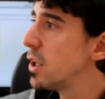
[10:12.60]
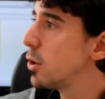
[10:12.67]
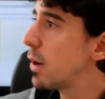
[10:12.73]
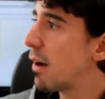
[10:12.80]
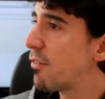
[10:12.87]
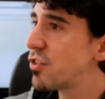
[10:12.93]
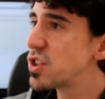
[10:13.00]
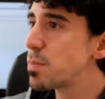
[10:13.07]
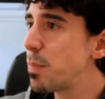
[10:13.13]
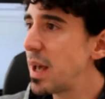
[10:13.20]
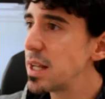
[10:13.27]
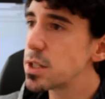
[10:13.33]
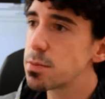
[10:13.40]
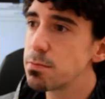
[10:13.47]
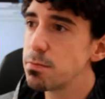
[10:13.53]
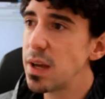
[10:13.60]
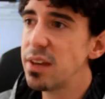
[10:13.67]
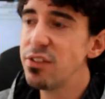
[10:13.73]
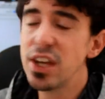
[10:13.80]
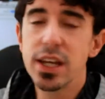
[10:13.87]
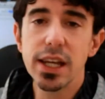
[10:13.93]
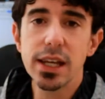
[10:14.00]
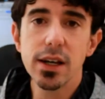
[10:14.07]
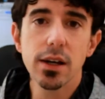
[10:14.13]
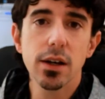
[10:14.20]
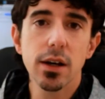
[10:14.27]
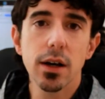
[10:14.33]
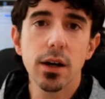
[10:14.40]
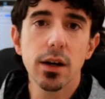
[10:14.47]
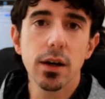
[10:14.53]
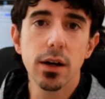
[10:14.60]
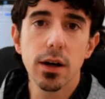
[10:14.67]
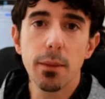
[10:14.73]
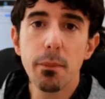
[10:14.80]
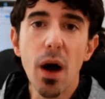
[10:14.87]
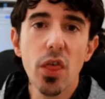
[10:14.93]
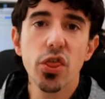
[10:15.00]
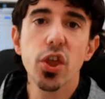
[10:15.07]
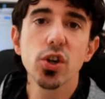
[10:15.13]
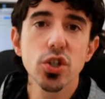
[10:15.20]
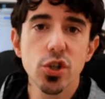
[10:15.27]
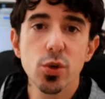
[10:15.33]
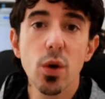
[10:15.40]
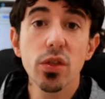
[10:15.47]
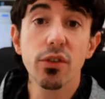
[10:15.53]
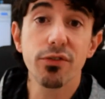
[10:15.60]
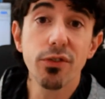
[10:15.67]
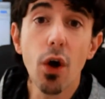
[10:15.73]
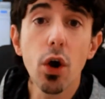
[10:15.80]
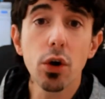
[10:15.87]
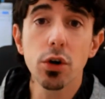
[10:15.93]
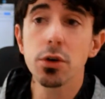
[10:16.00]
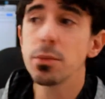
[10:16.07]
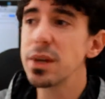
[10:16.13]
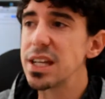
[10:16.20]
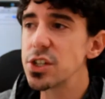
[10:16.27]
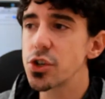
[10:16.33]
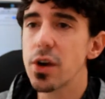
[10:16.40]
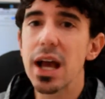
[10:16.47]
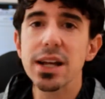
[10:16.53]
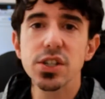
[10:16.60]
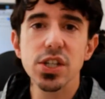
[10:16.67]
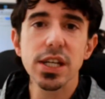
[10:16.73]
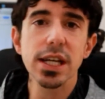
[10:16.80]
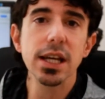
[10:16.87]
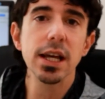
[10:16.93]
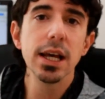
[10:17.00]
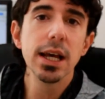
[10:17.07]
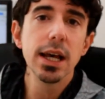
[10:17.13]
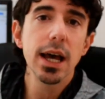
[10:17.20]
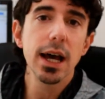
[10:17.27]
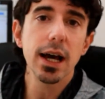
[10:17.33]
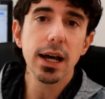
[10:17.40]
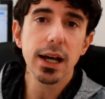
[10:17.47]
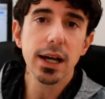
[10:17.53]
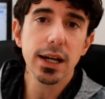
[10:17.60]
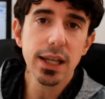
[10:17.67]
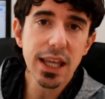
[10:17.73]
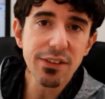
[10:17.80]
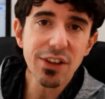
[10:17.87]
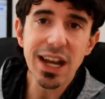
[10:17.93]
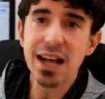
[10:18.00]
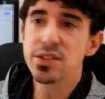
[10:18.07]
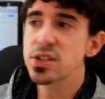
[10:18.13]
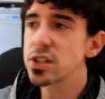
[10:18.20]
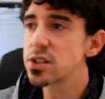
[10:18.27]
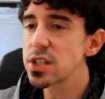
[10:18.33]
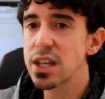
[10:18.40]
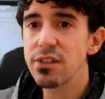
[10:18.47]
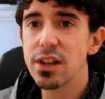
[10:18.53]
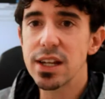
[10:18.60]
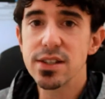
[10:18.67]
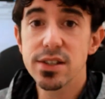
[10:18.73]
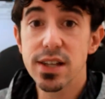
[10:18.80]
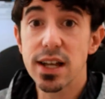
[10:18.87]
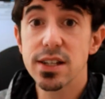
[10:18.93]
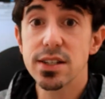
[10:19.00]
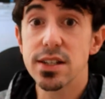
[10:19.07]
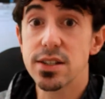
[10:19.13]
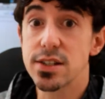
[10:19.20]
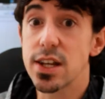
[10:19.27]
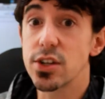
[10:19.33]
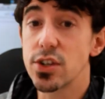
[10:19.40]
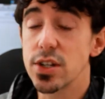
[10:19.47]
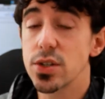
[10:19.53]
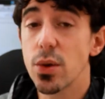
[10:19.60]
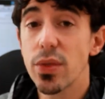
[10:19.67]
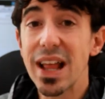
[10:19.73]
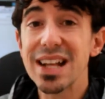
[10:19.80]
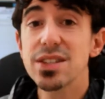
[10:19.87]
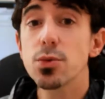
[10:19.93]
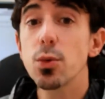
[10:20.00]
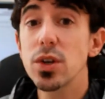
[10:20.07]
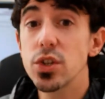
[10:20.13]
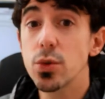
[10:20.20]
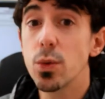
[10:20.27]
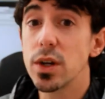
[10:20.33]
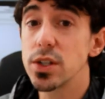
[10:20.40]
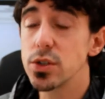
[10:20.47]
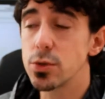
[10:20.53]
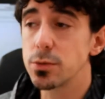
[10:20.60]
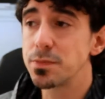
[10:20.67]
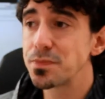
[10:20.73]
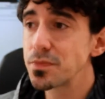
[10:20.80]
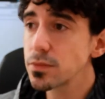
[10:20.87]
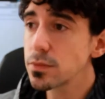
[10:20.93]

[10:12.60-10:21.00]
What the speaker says: you have spent maybe a month or two on the forum interacting, giving answers, giving insights, etc. So that's what you want to do.